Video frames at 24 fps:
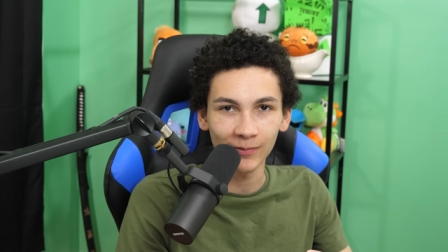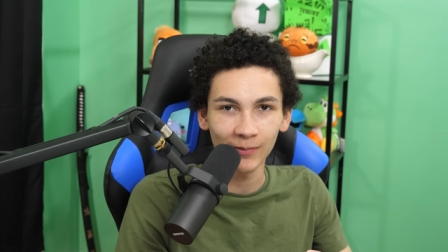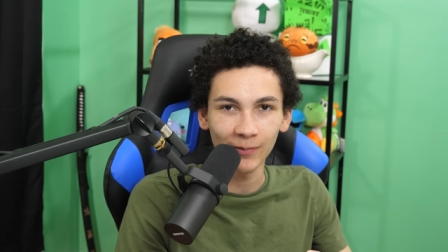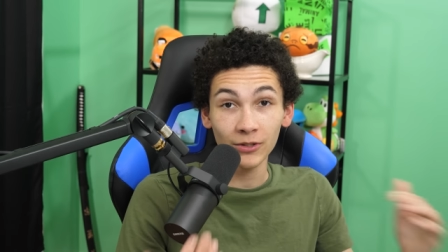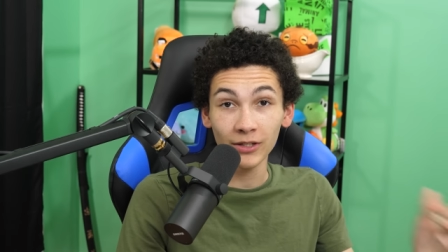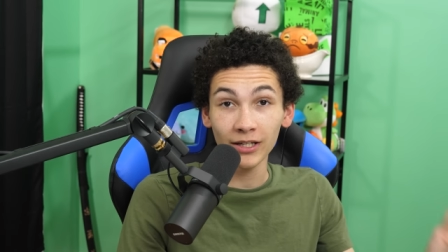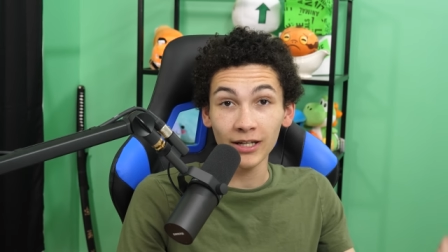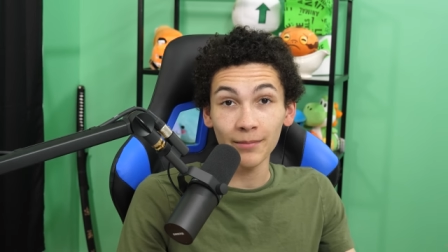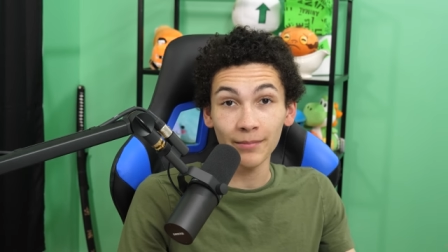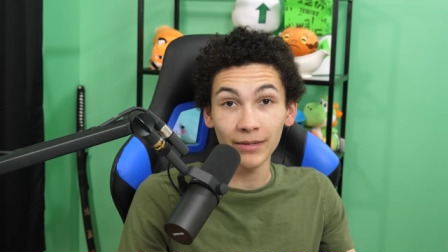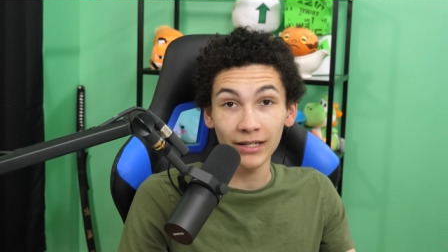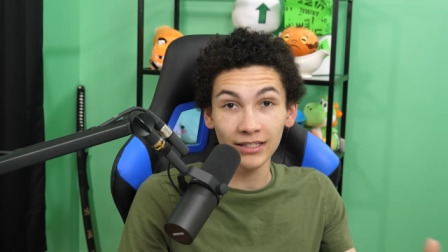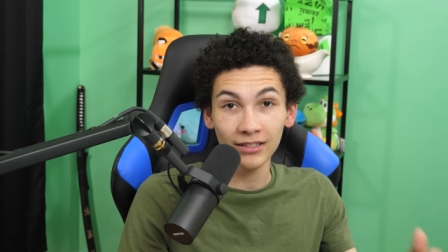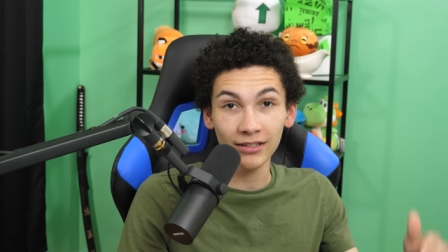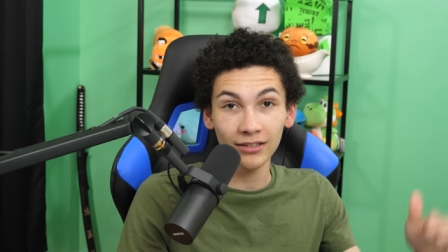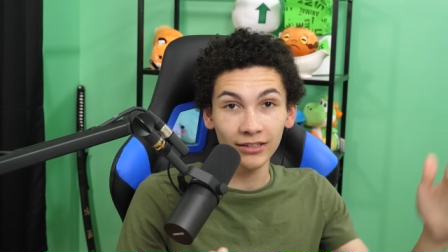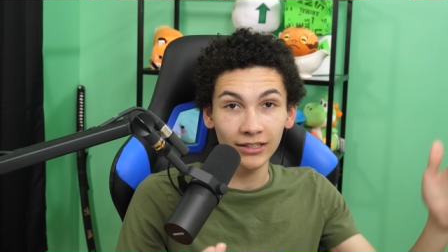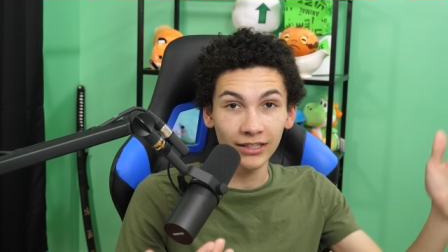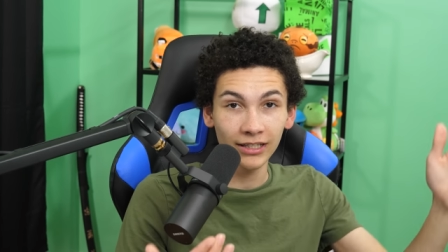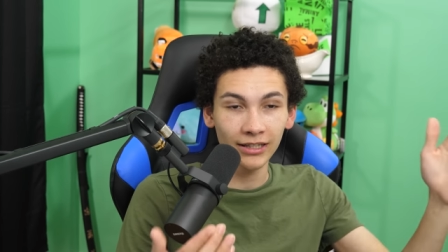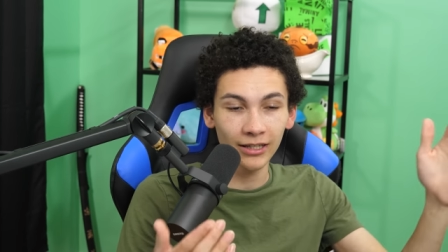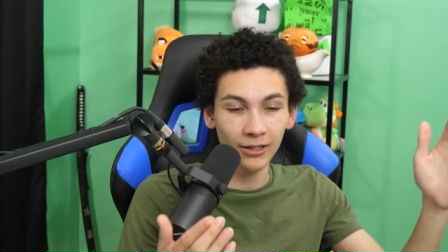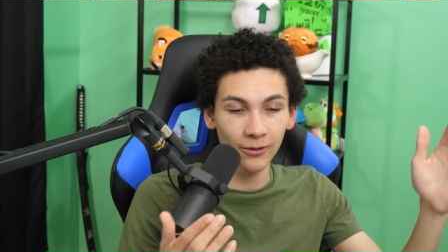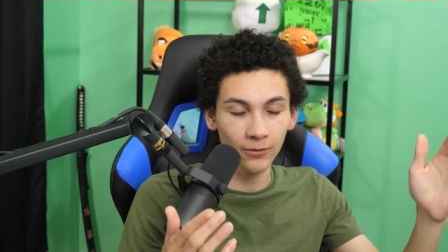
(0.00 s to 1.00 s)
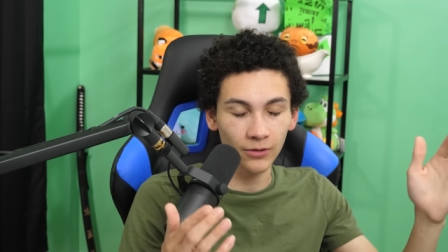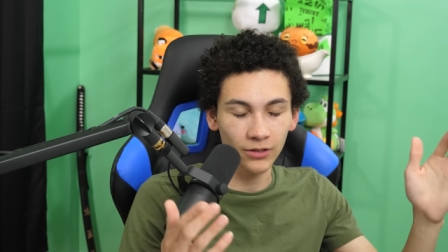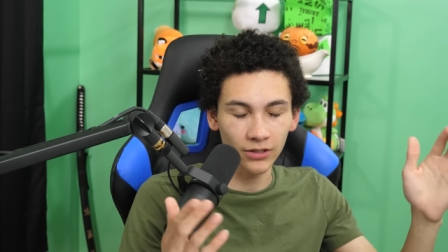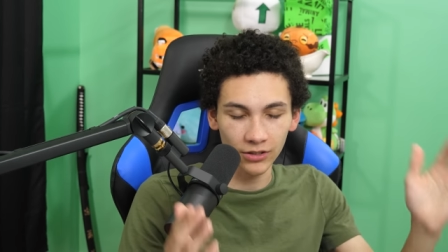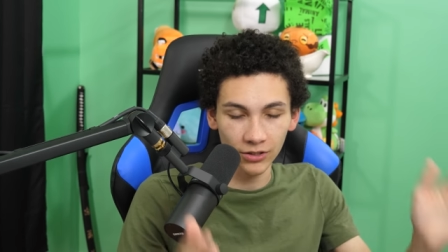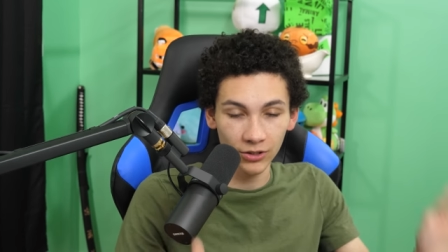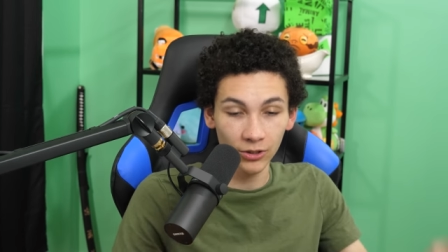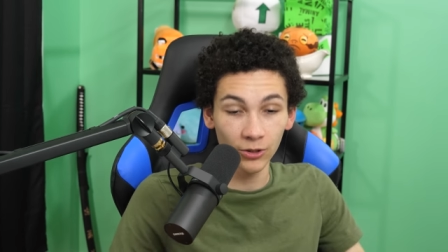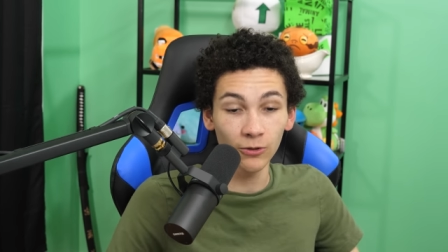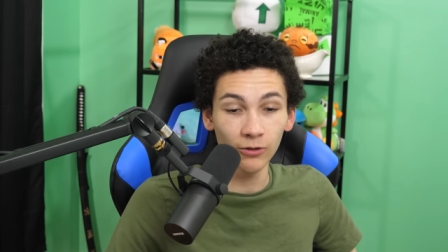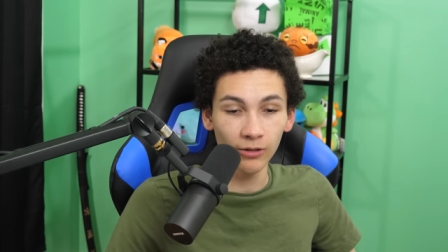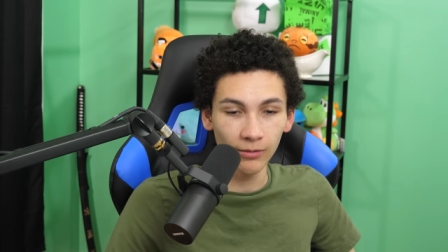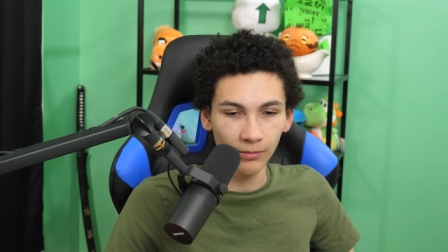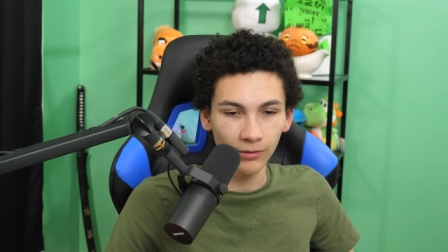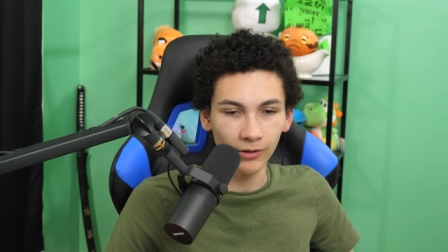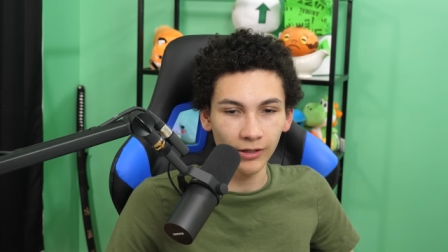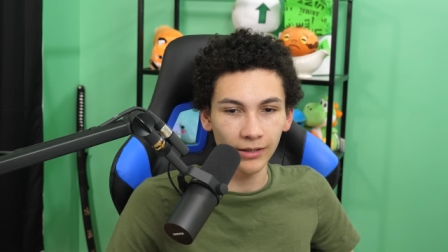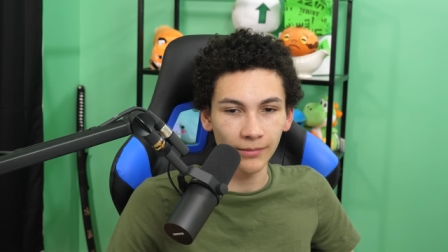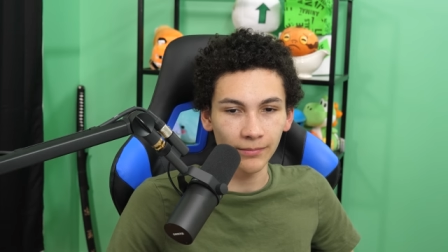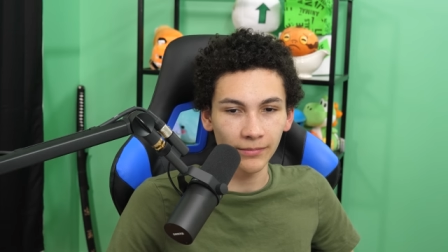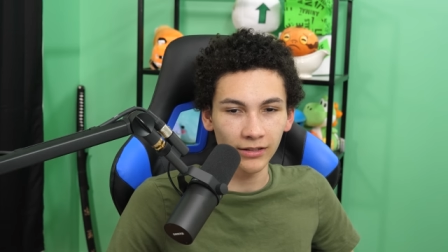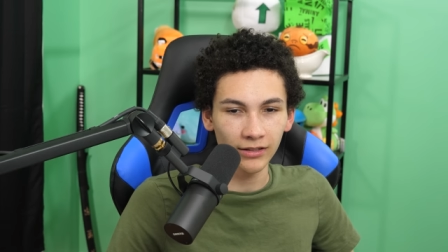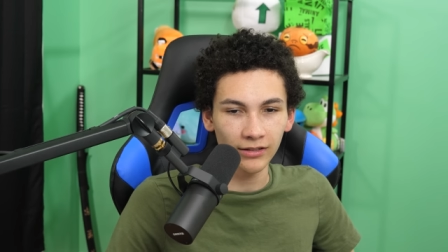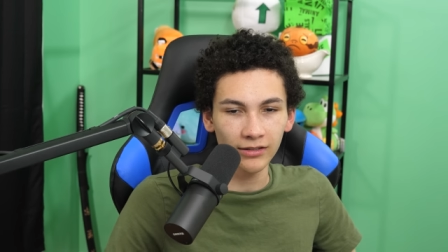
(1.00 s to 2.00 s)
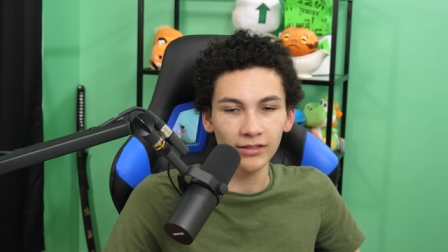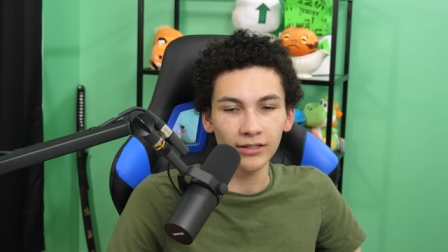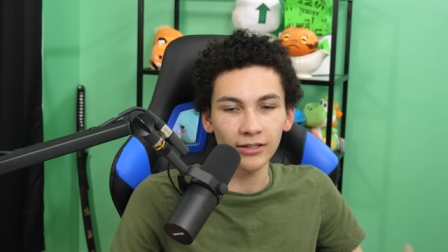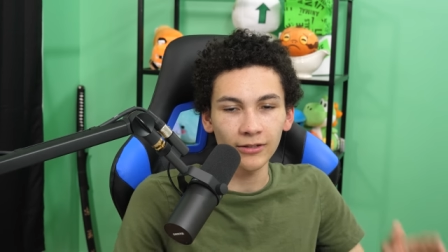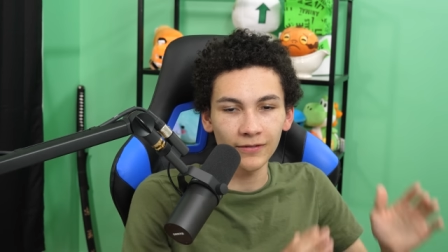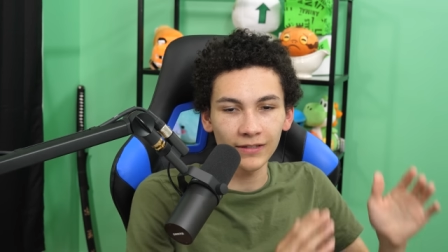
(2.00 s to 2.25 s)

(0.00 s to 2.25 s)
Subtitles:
So yeah, basically, there were two appointments.